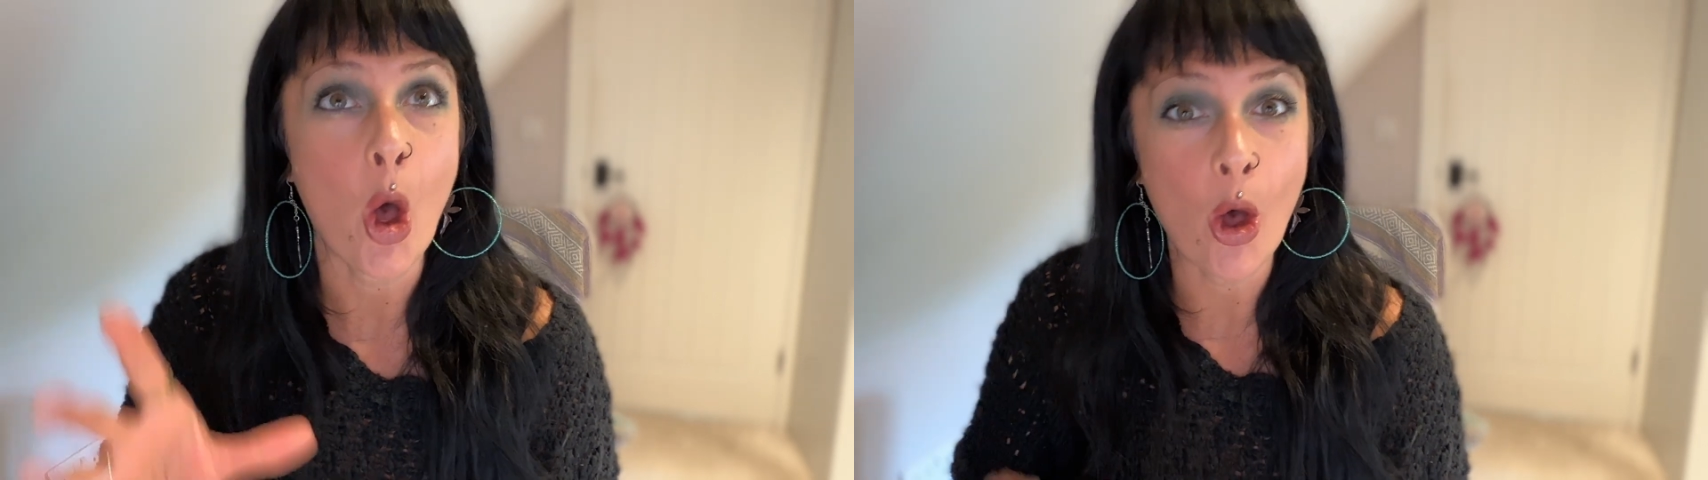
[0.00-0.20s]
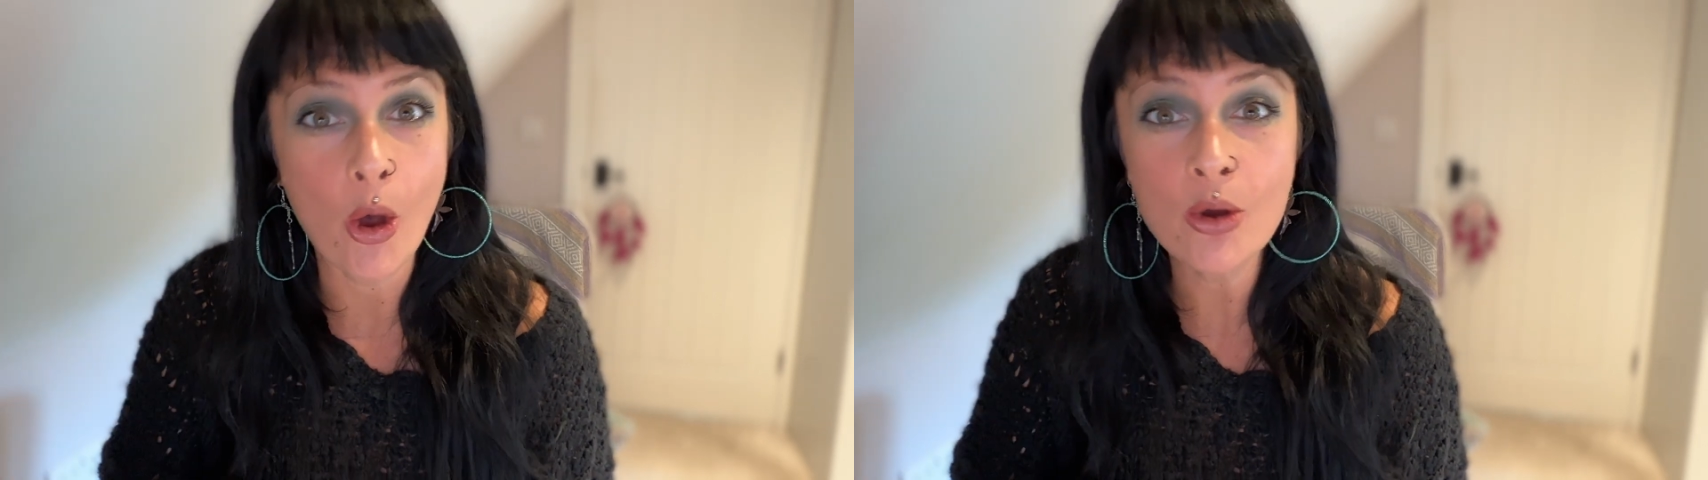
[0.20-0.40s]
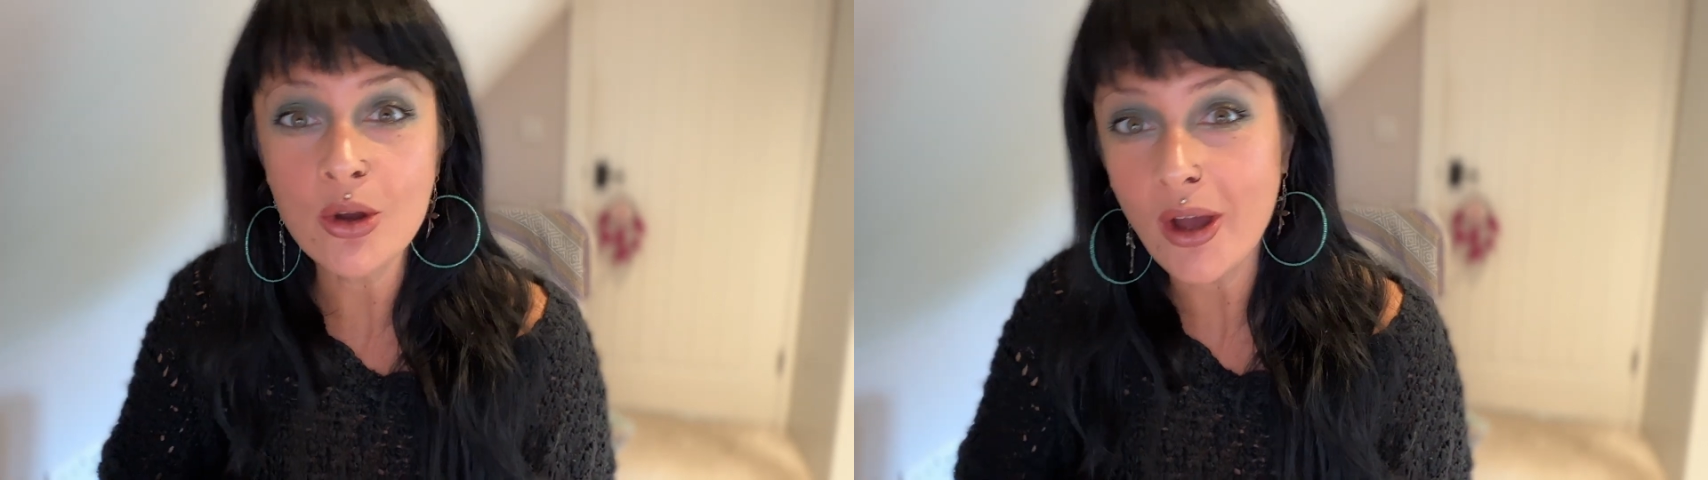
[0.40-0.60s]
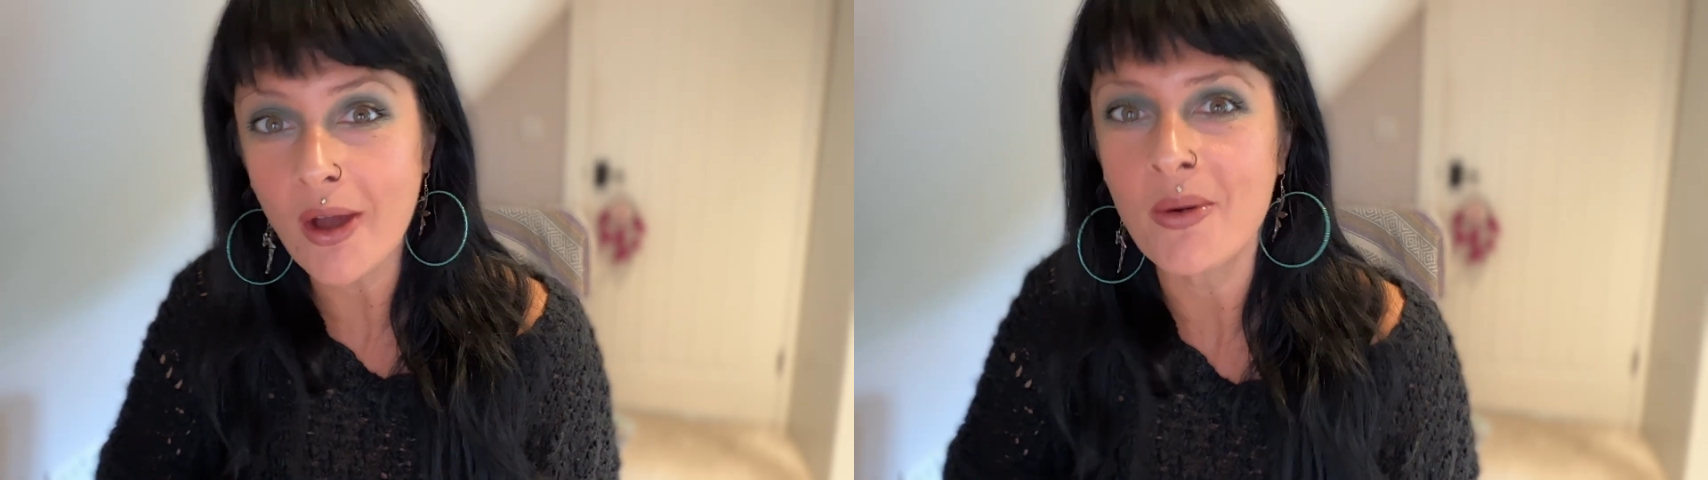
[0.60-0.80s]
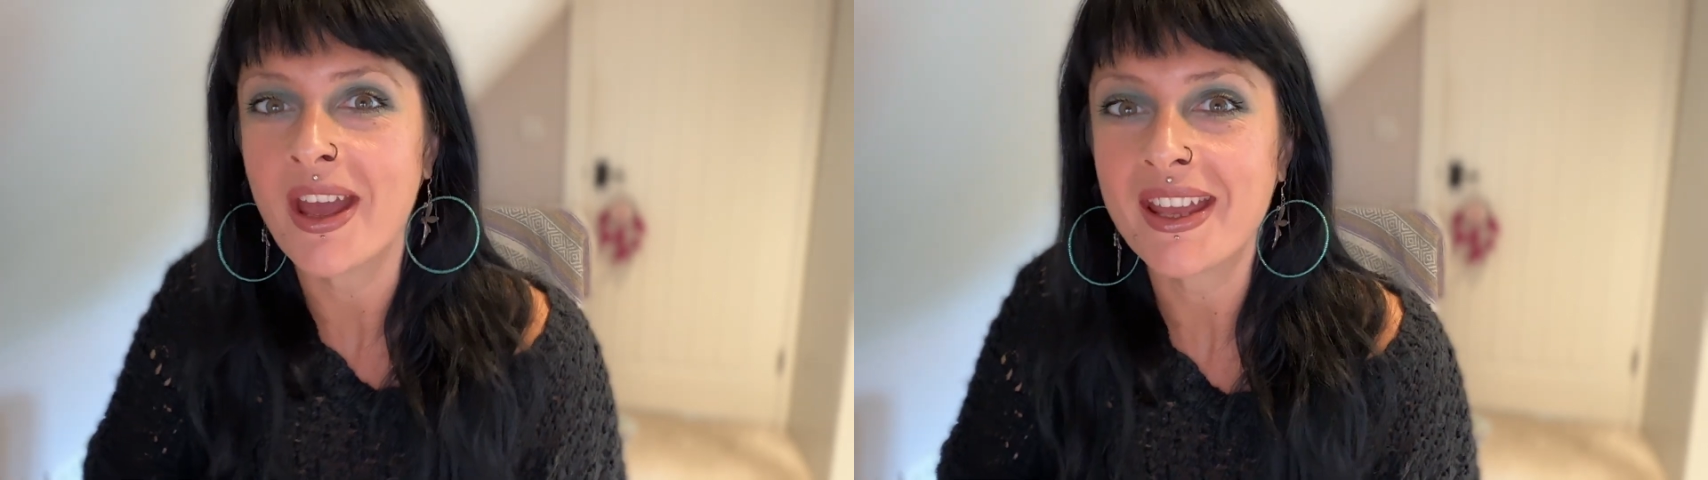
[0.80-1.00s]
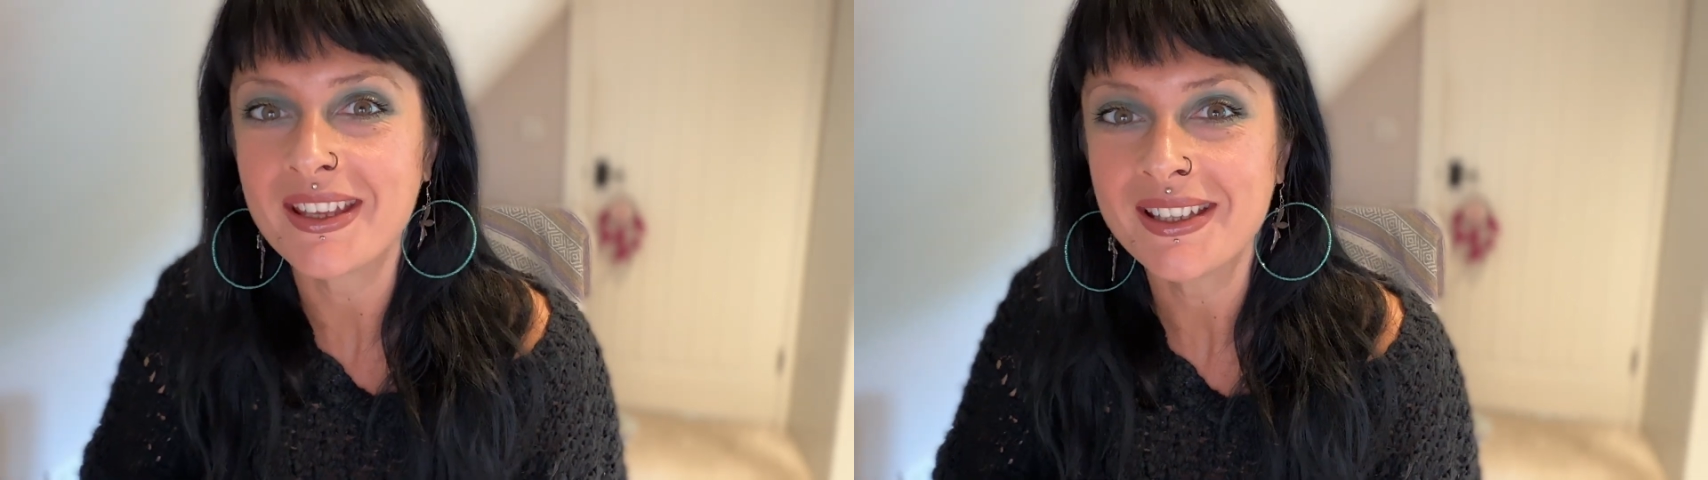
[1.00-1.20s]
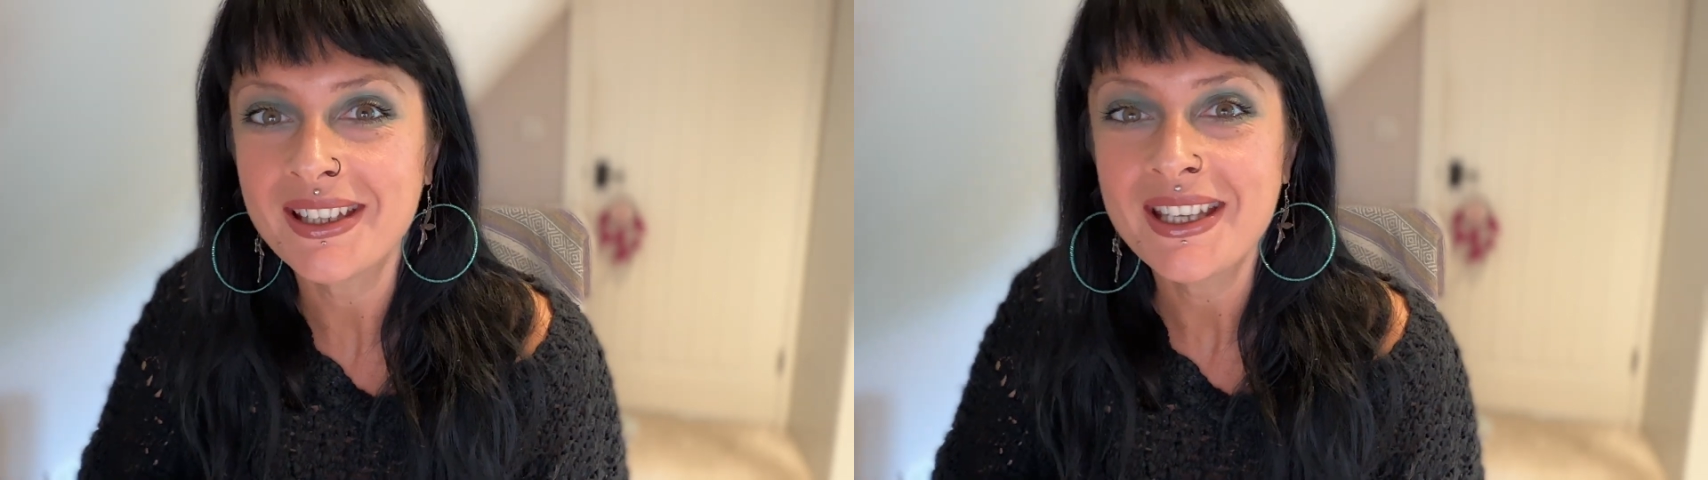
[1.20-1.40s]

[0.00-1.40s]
ongoing